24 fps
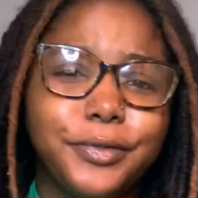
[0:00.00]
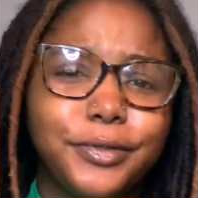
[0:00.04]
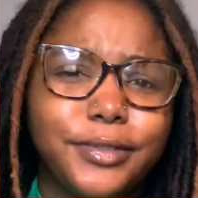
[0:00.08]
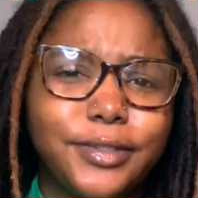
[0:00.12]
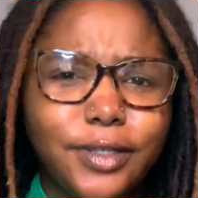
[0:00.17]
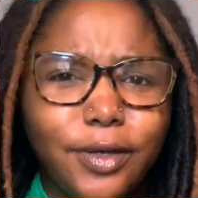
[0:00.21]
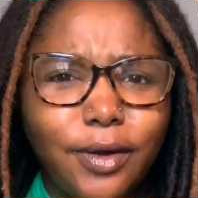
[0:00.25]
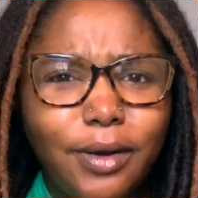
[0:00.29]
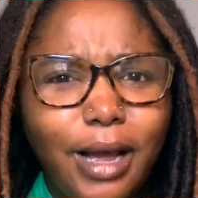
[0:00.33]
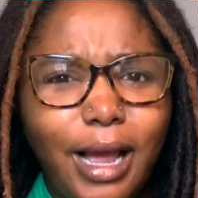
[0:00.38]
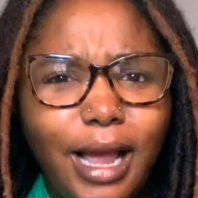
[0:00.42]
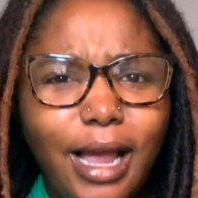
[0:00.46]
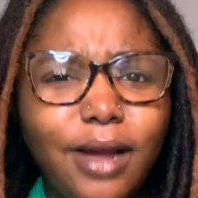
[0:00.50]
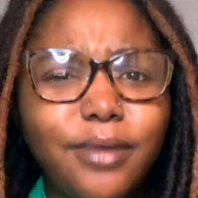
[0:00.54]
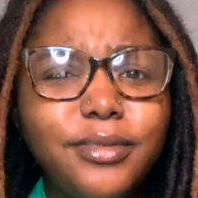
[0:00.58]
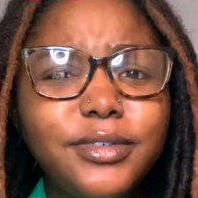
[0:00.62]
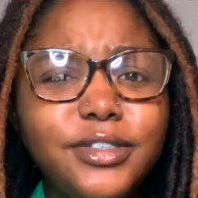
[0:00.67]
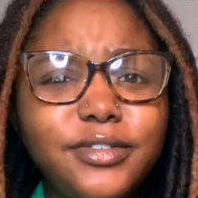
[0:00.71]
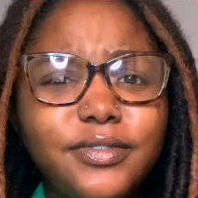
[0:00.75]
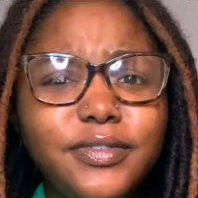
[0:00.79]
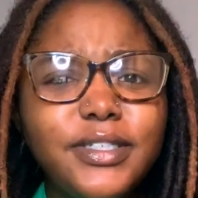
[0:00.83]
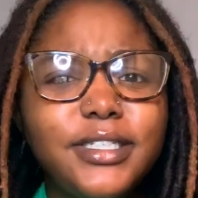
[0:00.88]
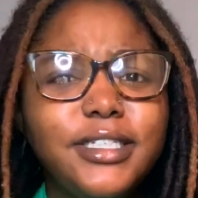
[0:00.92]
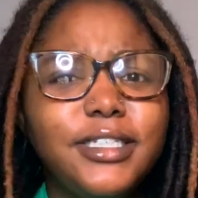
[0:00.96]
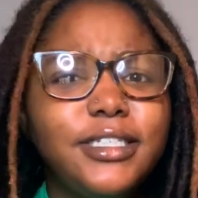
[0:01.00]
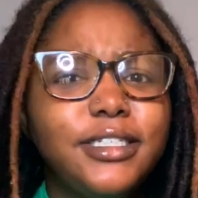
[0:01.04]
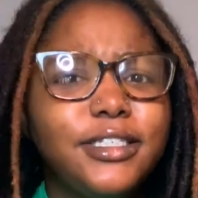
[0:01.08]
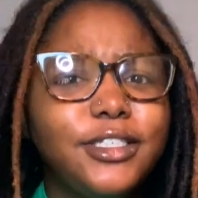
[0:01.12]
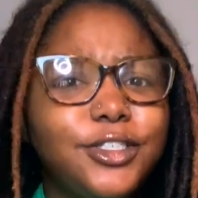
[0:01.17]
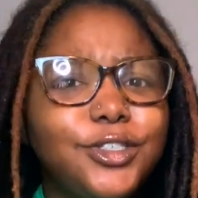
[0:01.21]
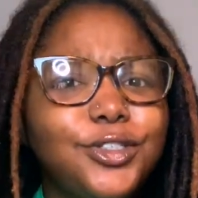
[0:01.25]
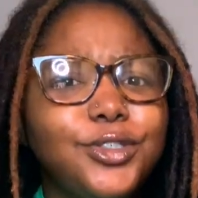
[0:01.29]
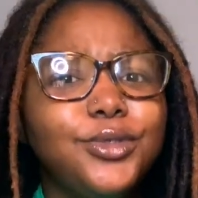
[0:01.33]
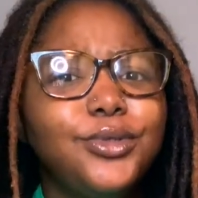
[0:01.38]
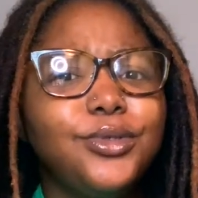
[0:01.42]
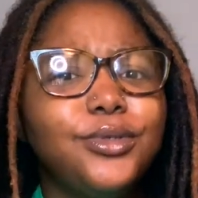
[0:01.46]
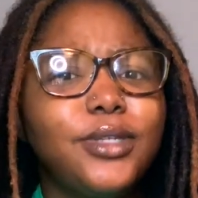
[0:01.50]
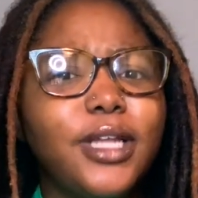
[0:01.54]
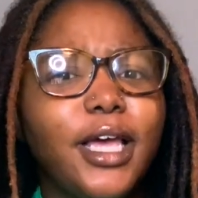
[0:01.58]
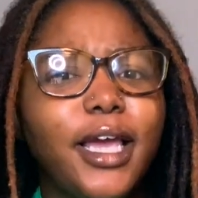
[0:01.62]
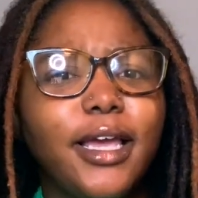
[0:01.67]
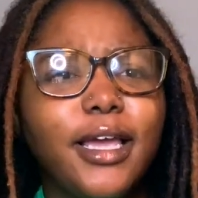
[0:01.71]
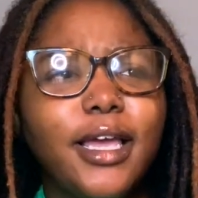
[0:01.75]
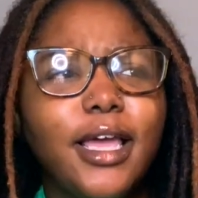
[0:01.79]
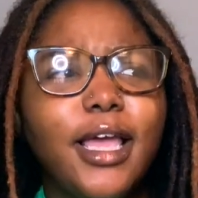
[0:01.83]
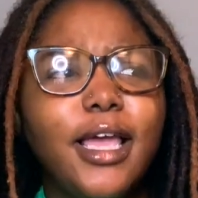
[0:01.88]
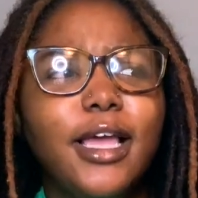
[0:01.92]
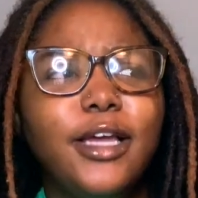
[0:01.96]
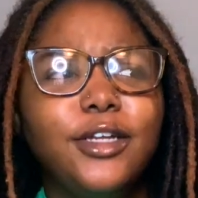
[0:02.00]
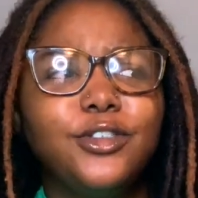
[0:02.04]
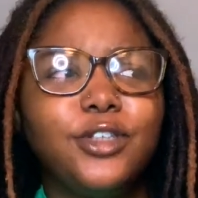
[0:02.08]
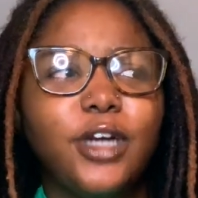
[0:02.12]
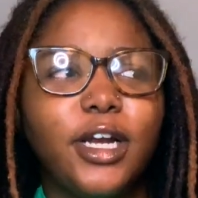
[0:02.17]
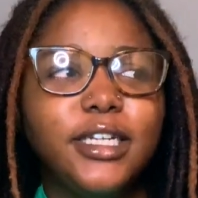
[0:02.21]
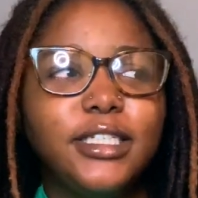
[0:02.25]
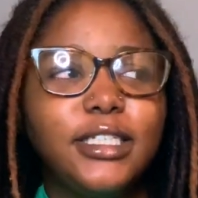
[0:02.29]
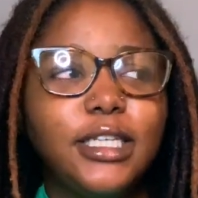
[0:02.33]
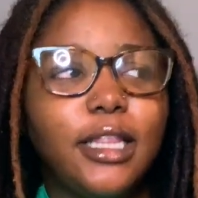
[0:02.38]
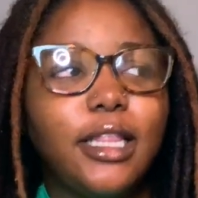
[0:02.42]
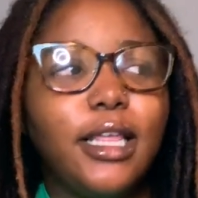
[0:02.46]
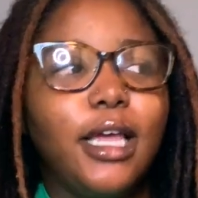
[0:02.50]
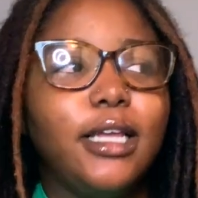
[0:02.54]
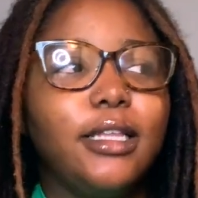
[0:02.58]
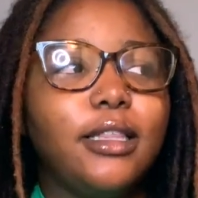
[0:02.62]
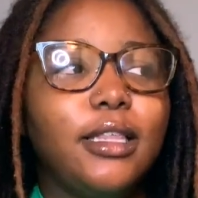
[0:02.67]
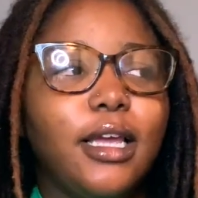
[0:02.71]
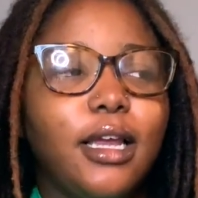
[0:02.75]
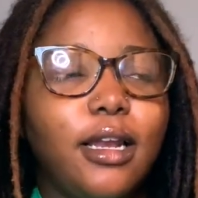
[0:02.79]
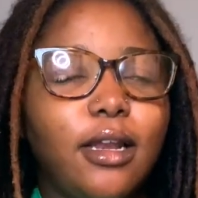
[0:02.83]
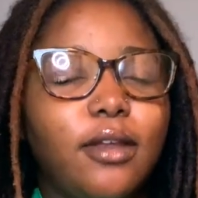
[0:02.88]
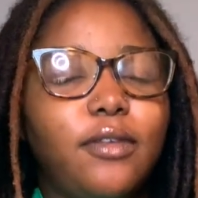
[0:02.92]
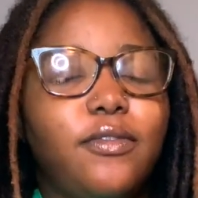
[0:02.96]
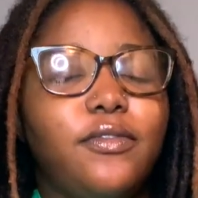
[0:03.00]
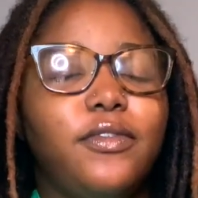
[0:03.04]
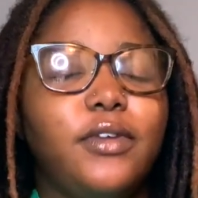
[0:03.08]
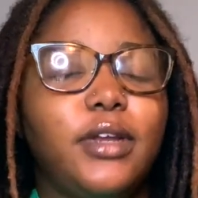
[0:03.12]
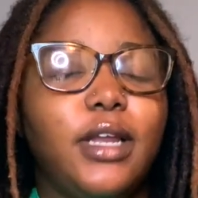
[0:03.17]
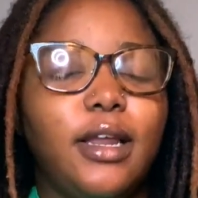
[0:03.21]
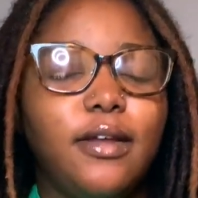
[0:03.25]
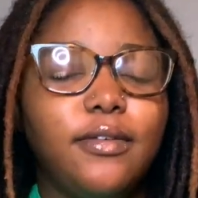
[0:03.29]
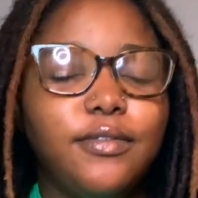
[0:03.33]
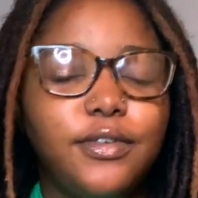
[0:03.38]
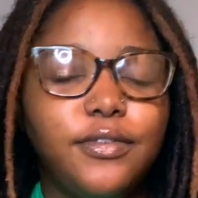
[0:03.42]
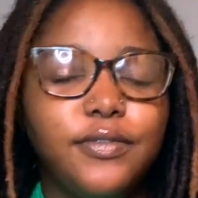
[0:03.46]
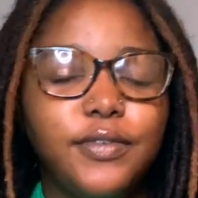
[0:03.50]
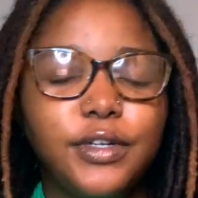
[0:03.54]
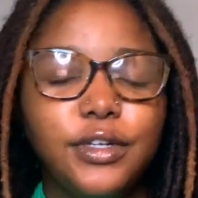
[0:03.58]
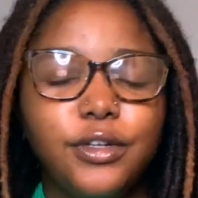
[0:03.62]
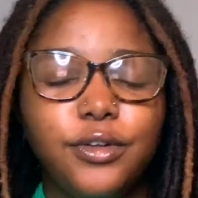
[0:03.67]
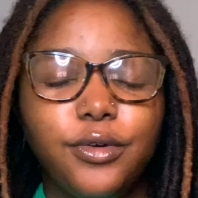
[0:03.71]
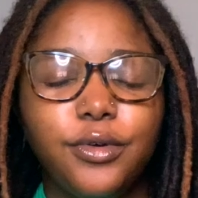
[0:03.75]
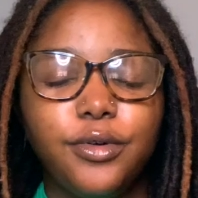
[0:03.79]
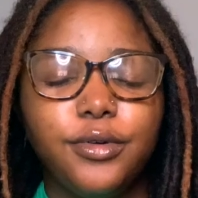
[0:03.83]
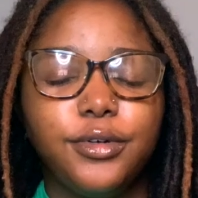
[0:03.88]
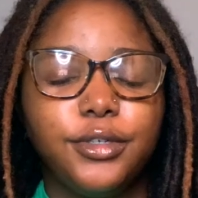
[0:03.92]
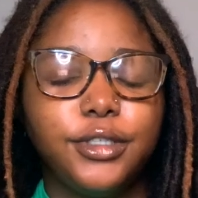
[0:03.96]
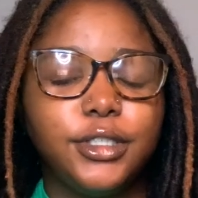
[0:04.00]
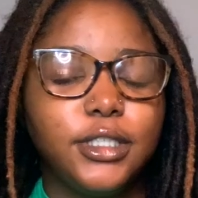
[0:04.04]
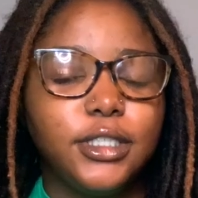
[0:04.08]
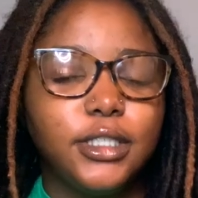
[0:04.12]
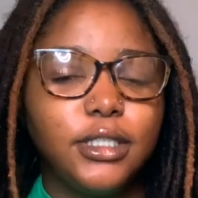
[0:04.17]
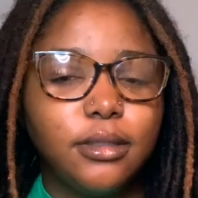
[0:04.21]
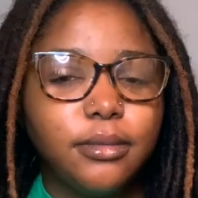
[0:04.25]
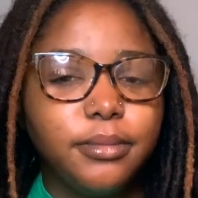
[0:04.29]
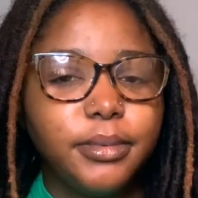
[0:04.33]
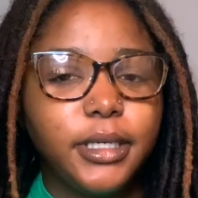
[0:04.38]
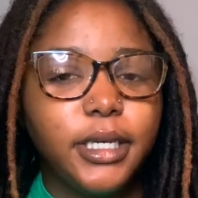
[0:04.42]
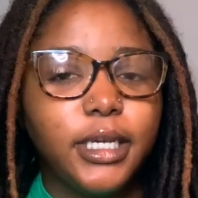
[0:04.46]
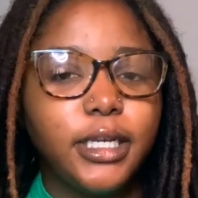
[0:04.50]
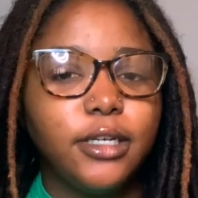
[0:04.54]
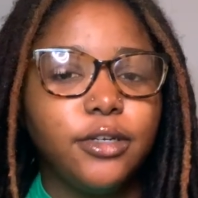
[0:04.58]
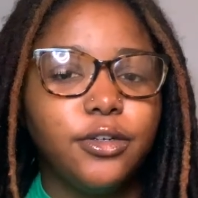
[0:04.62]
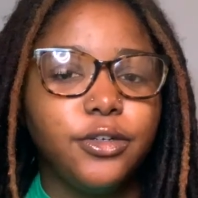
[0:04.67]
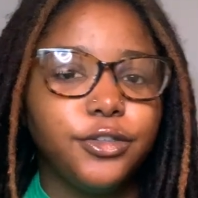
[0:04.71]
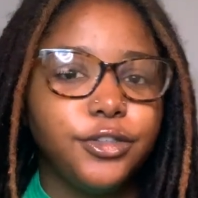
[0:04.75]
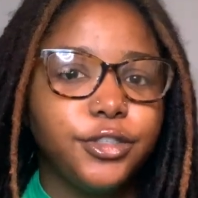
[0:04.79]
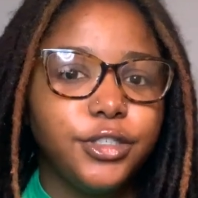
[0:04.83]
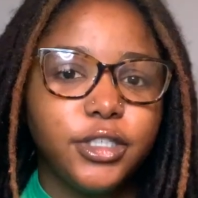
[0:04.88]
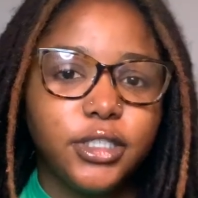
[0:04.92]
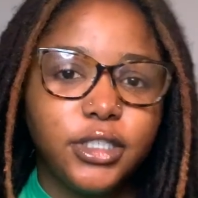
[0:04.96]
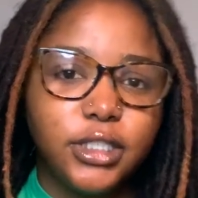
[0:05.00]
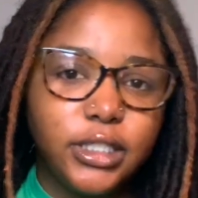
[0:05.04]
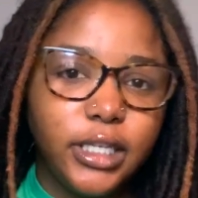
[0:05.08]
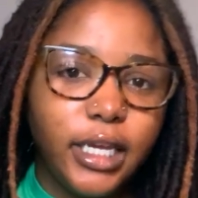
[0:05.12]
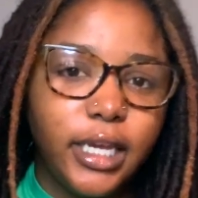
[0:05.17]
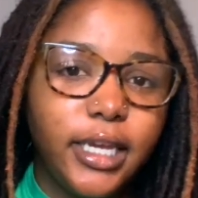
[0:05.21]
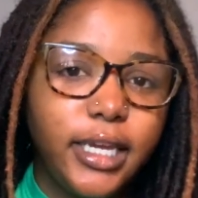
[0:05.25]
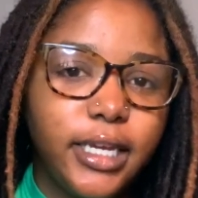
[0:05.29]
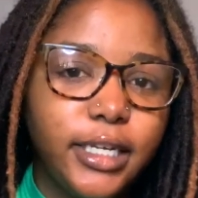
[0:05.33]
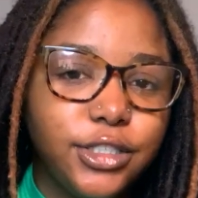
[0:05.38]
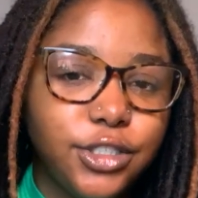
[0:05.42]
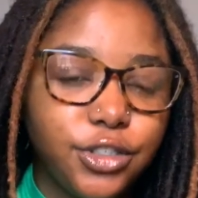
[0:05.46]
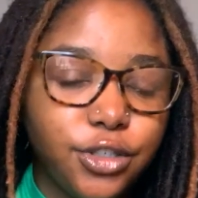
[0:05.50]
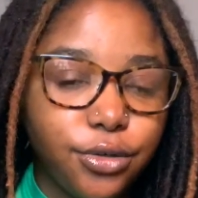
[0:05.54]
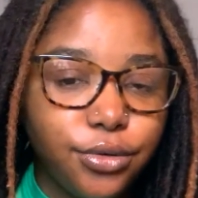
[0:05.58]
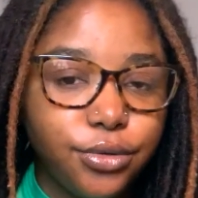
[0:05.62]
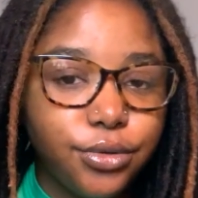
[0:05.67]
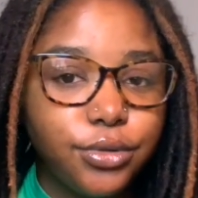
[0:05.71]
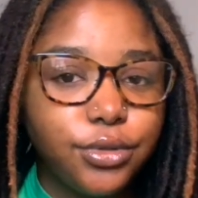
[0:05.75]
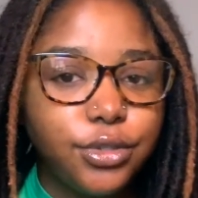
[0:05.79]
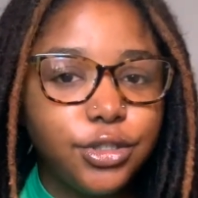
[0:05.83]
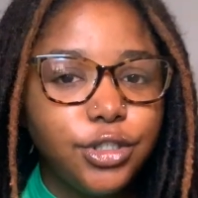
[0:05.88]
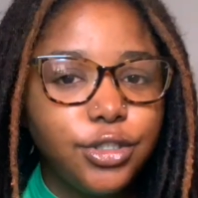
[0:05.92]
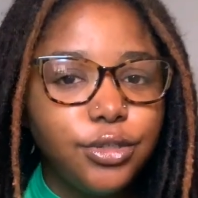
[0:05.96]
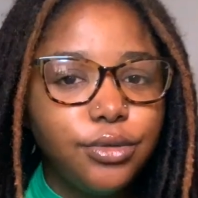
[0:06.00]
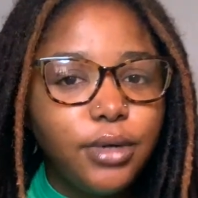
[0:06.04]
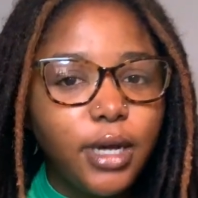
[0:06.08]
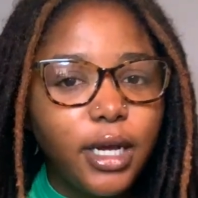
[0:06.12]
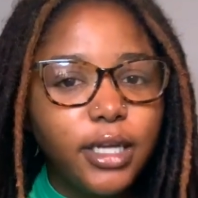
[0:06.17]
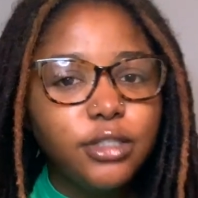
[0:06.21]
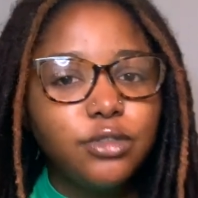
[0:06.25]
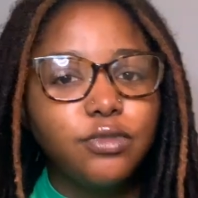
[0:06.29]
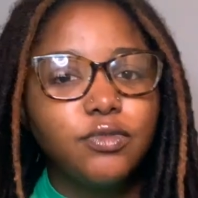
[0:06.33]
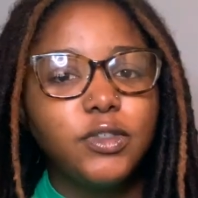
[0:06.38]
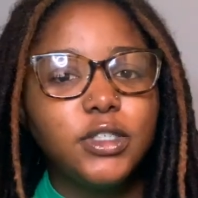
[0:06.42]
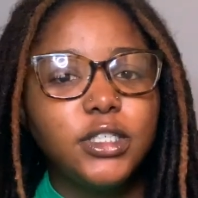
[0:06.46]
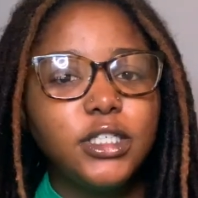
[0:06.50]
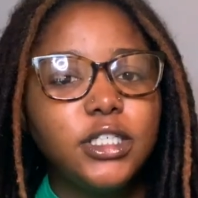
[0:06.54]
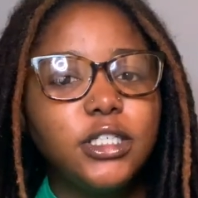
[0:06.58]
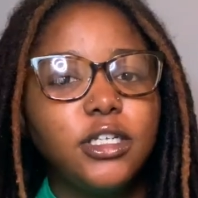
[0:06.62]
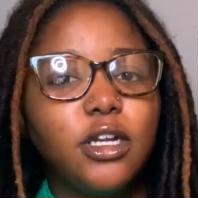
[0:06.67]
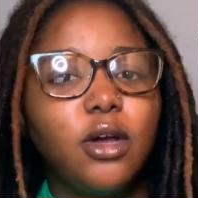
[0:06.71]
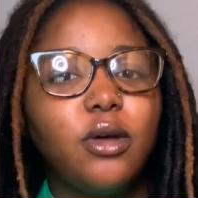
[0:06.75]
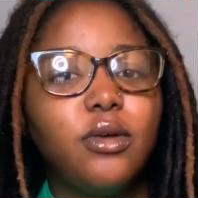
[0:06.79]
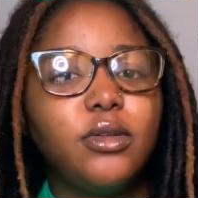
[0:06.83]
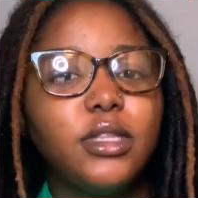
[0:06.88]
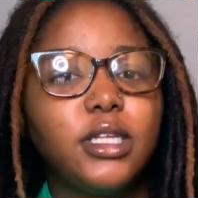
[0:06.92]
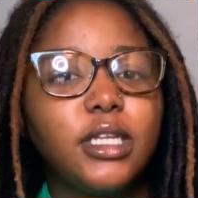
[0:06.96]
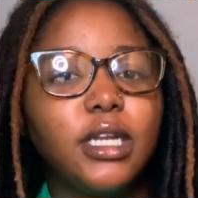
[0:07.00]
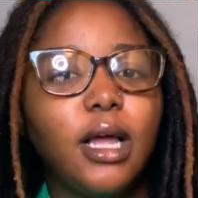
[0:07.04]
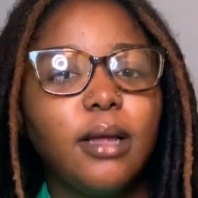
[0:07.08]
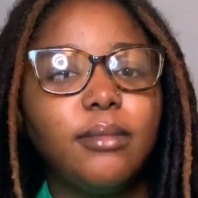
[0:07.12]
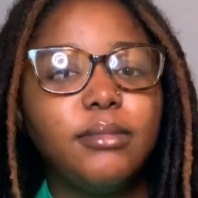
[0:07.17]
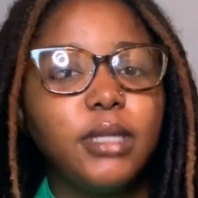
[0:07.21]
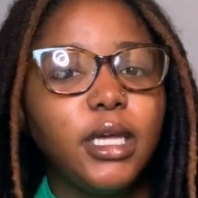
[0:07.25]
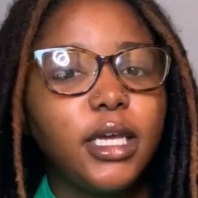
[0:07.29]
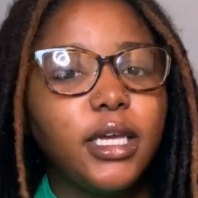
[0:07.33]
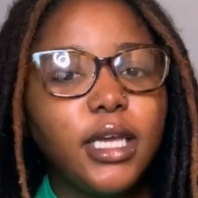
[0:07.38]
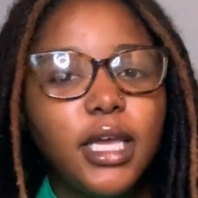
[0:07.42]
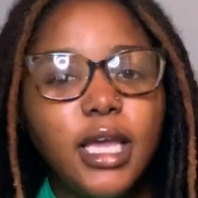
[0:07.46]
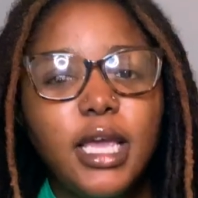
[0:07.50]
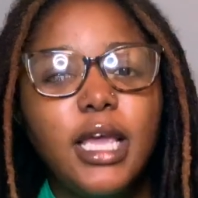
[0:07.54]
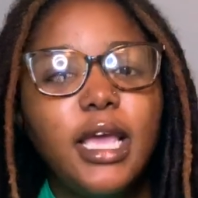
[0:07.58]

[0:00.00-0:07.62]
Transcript: So I always really do like try to say that at the end of every video, or just at the beginning, or just say it in general, so you guys really know that I'm like